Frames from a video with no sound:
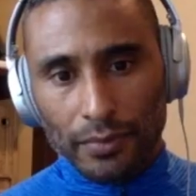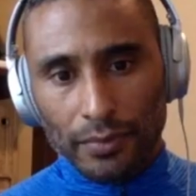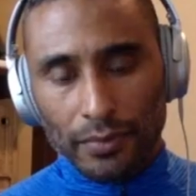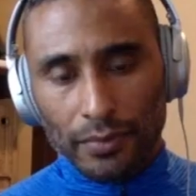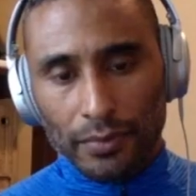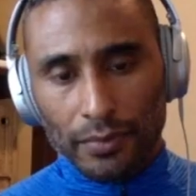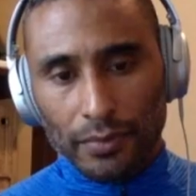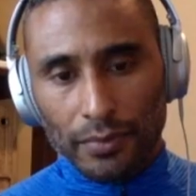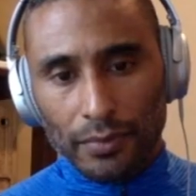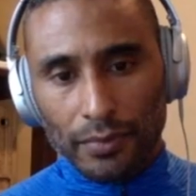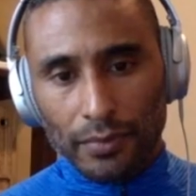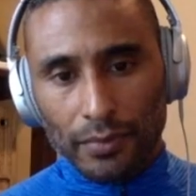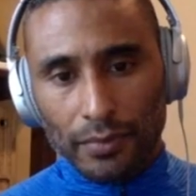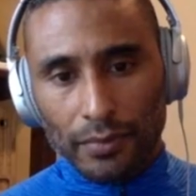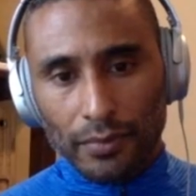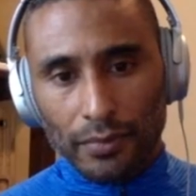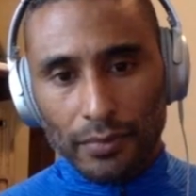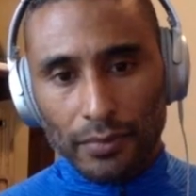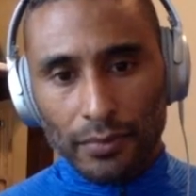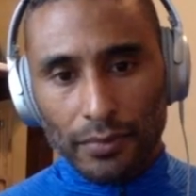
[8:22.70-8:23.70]

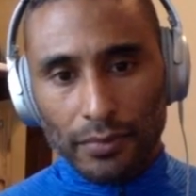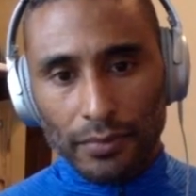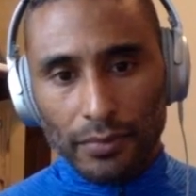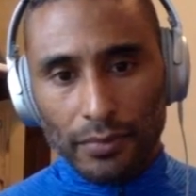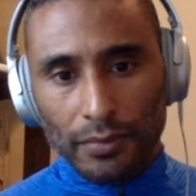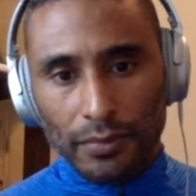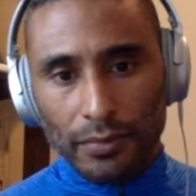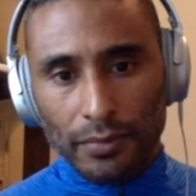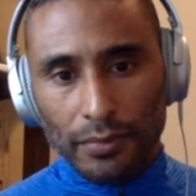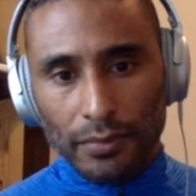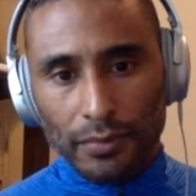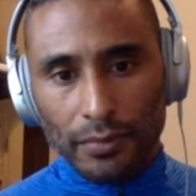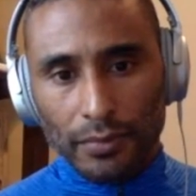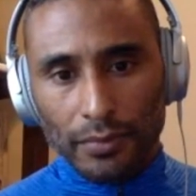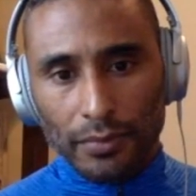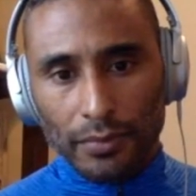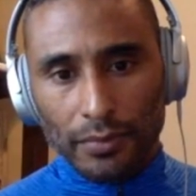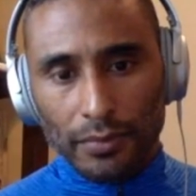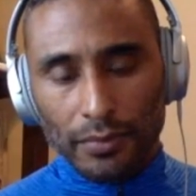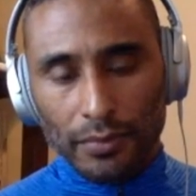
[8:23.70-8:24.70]

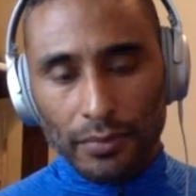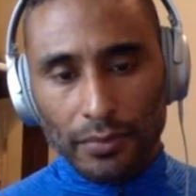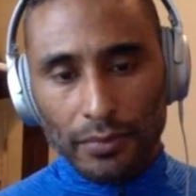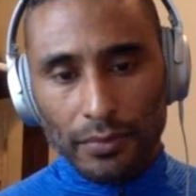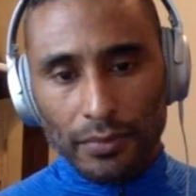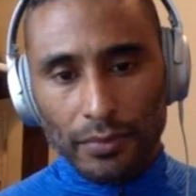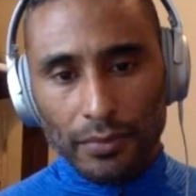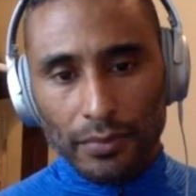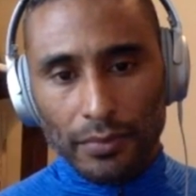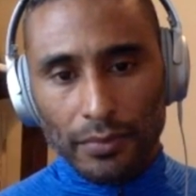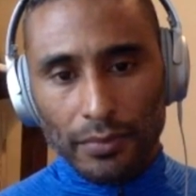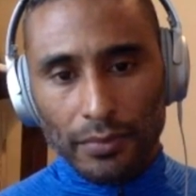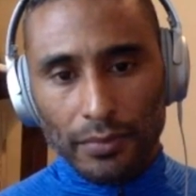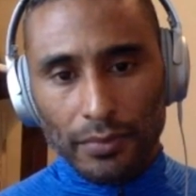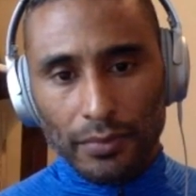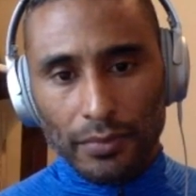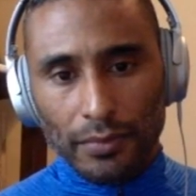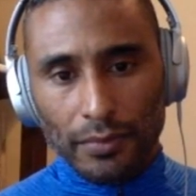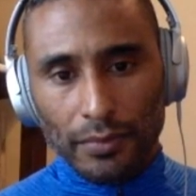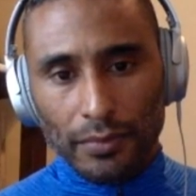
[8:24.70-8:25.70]

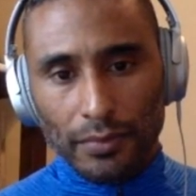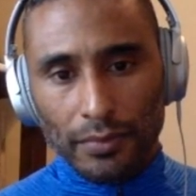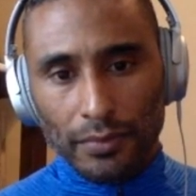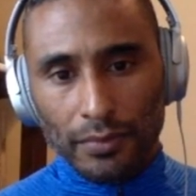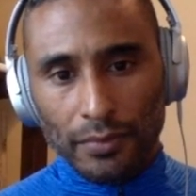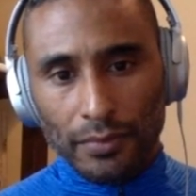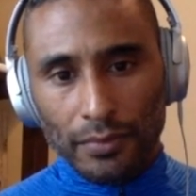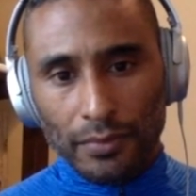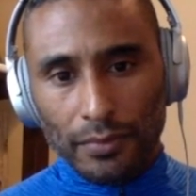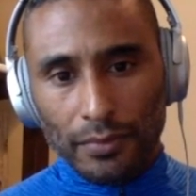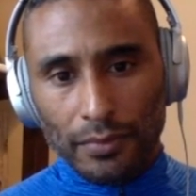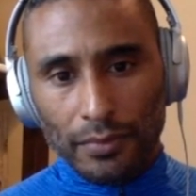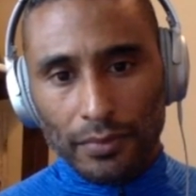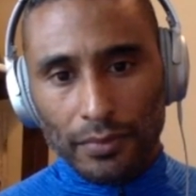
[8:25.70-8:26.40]
This person isn't speaking.